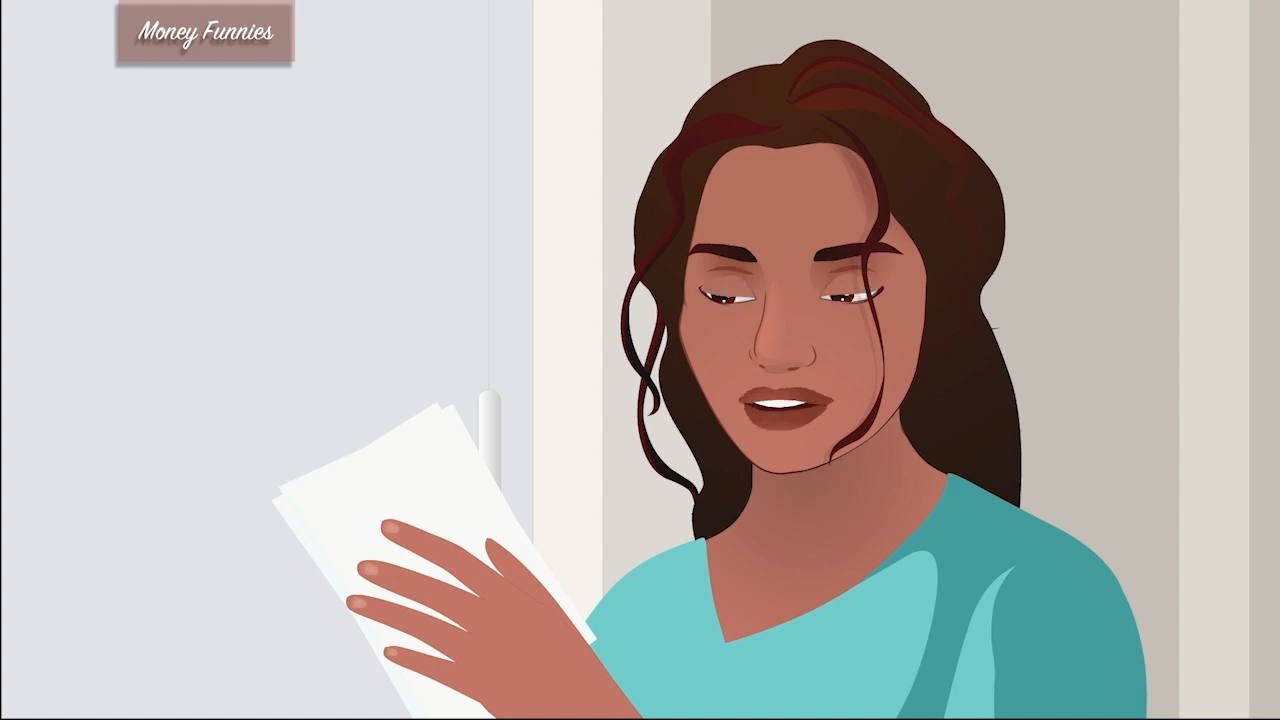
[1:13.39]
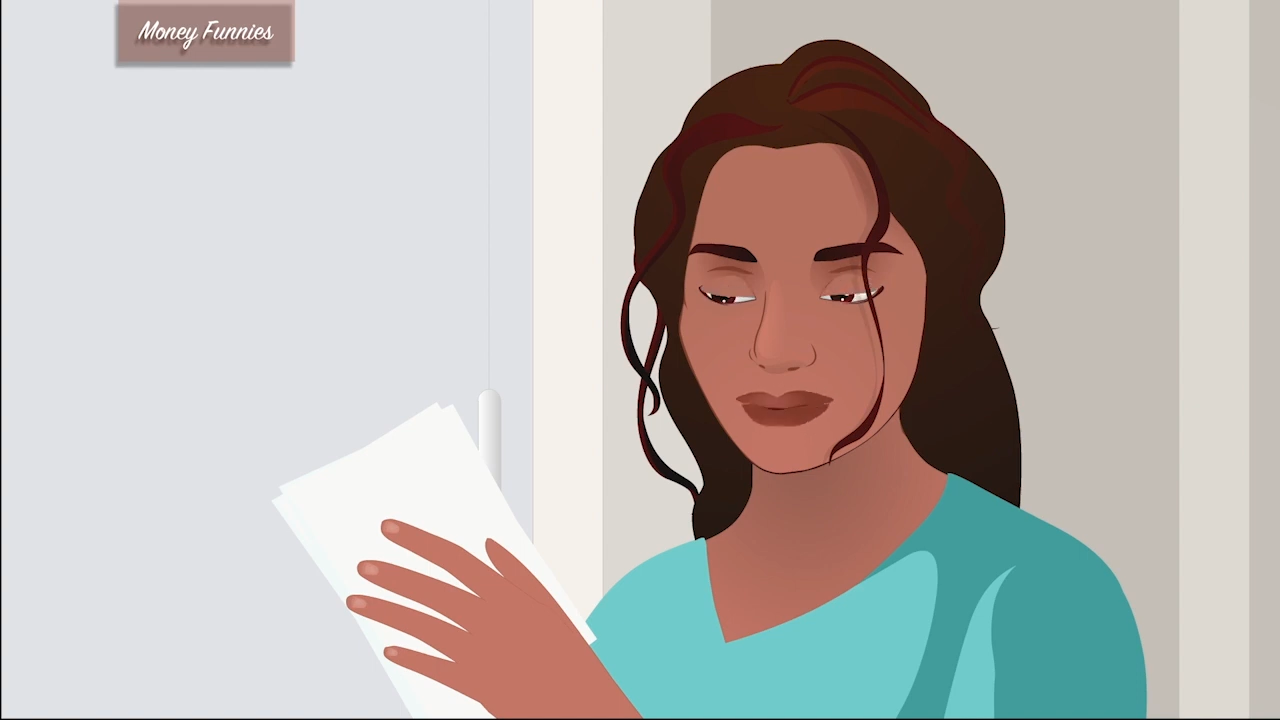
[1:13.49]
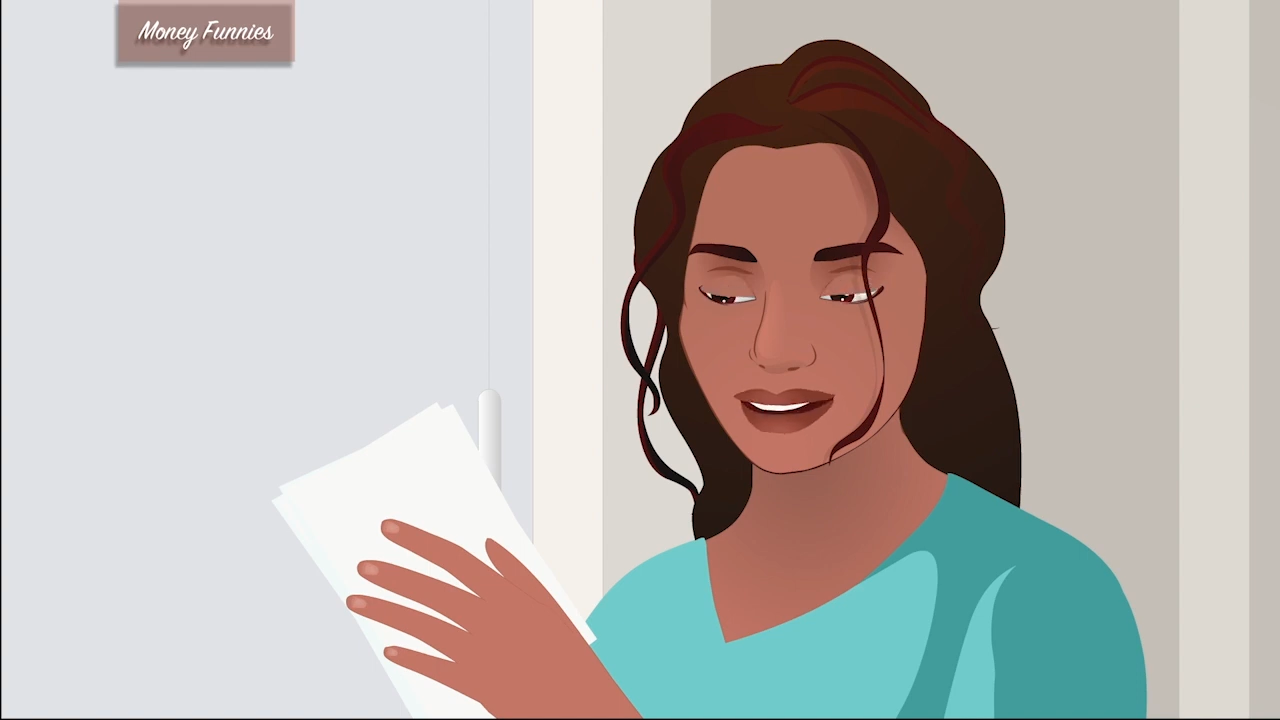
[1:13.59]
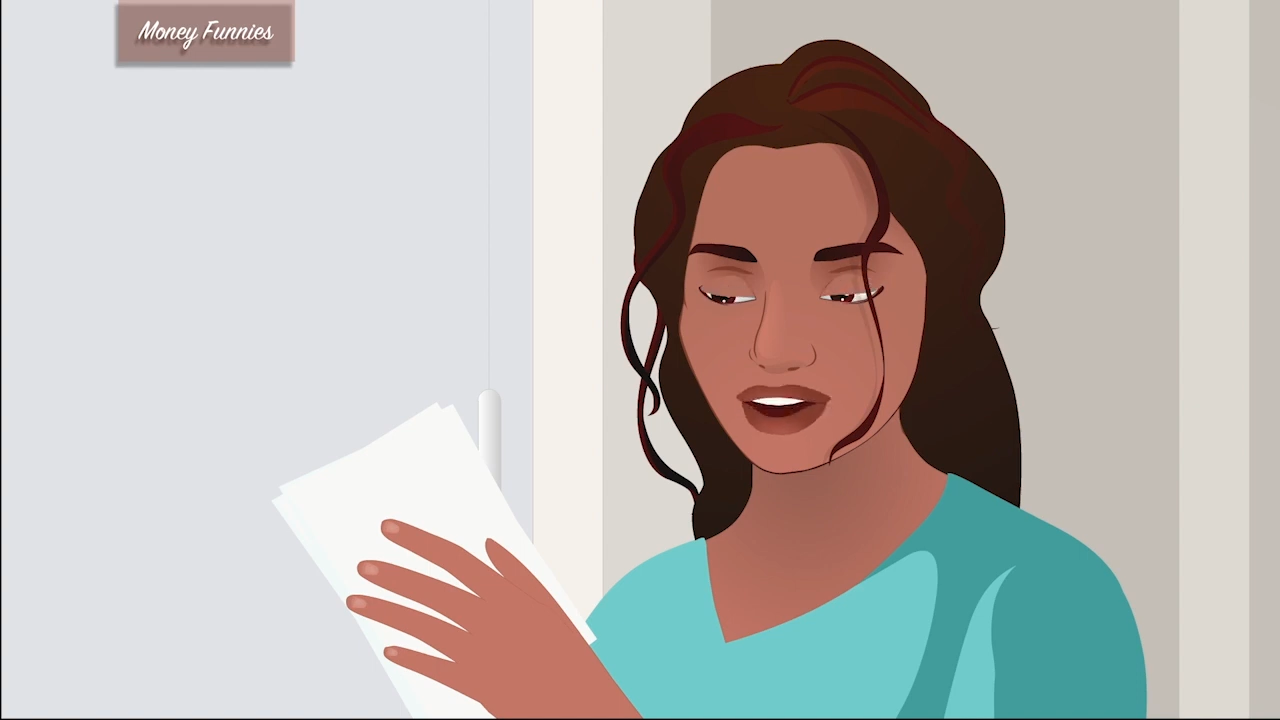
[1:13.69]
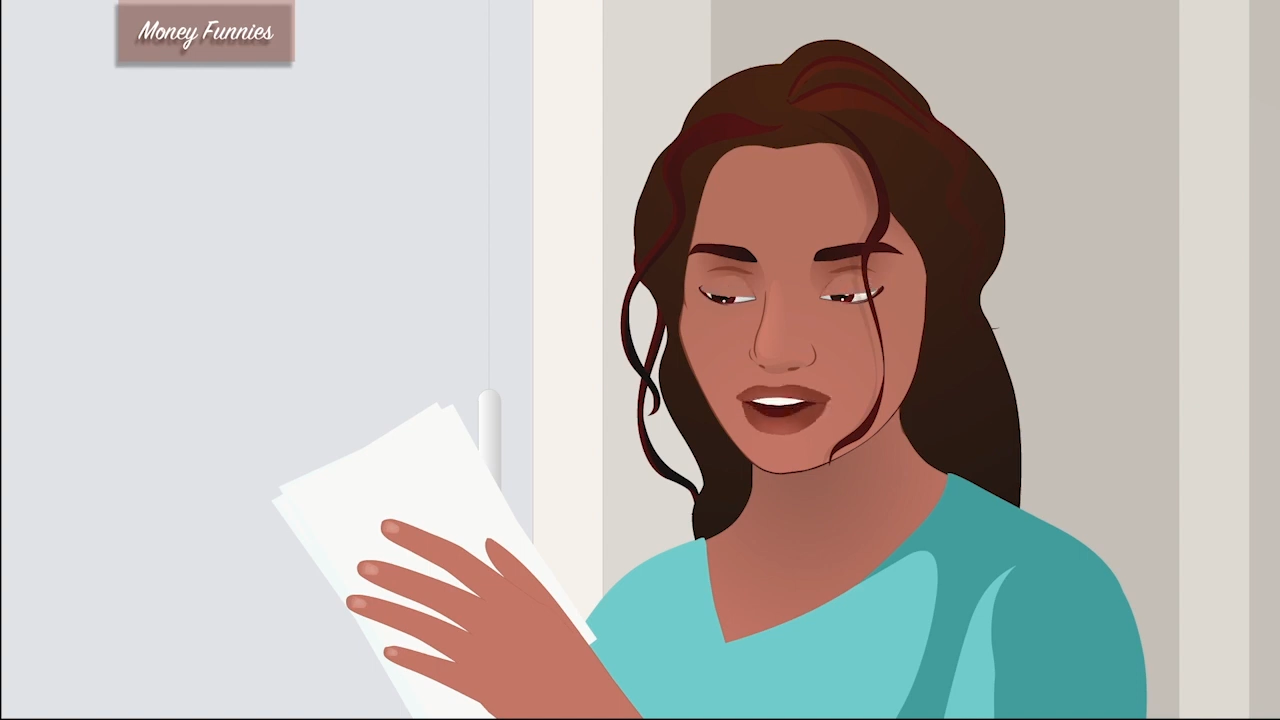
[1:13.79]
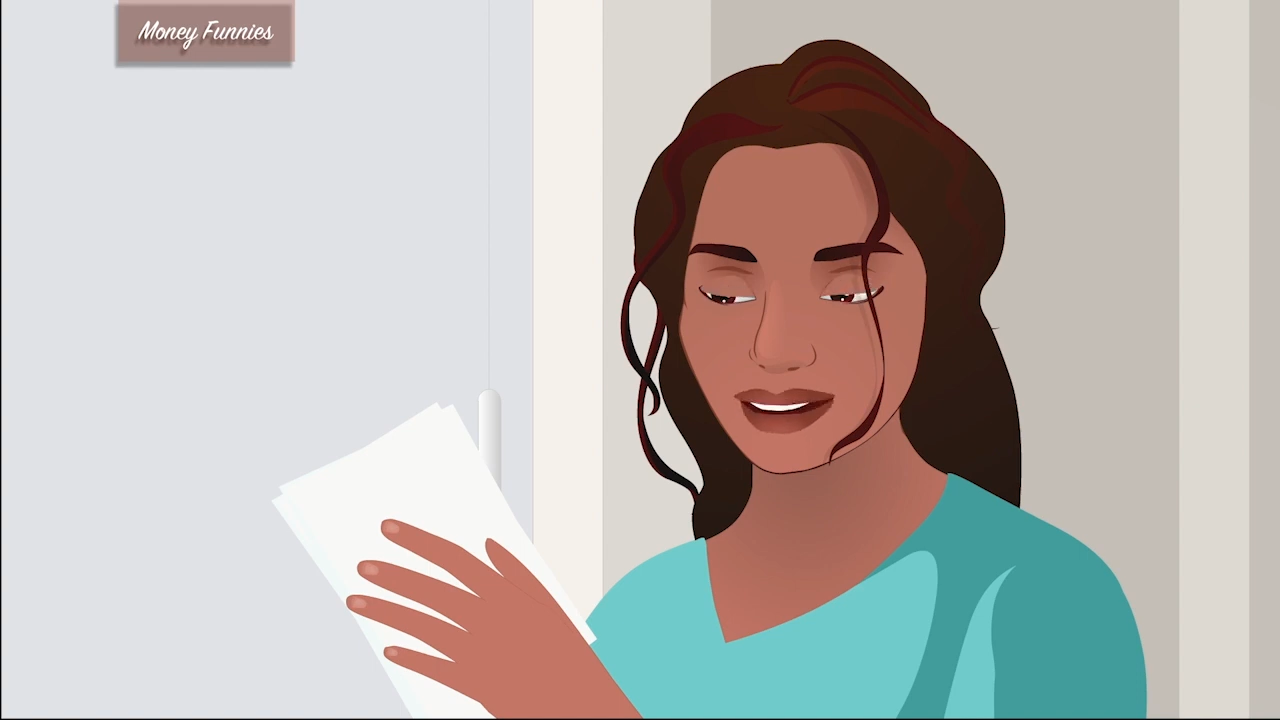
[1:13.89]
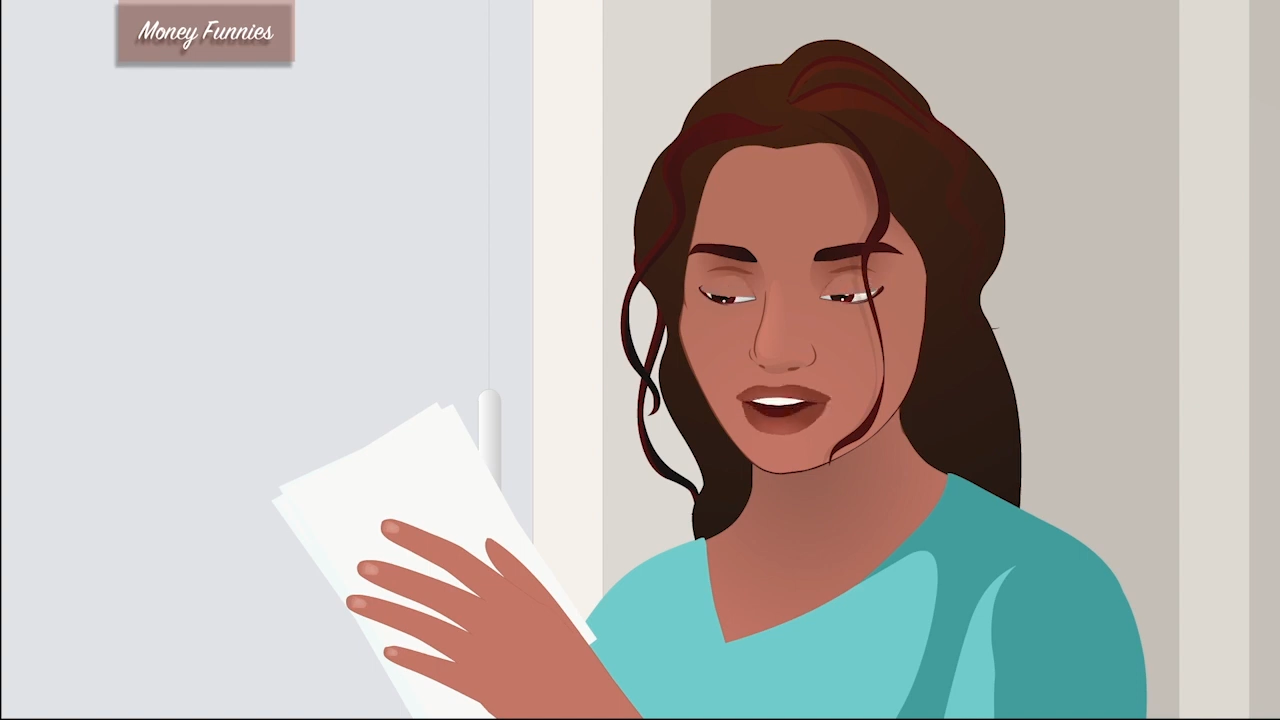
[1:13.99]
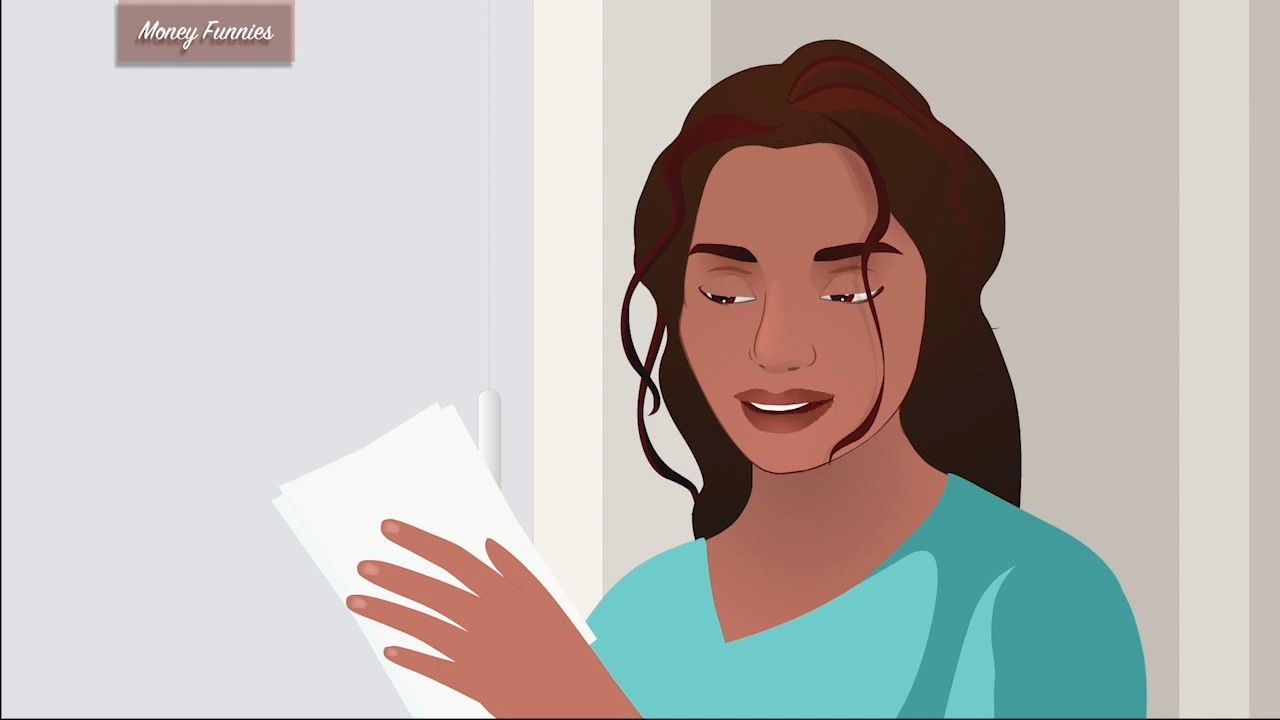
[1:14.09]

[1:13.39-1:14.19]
dependents,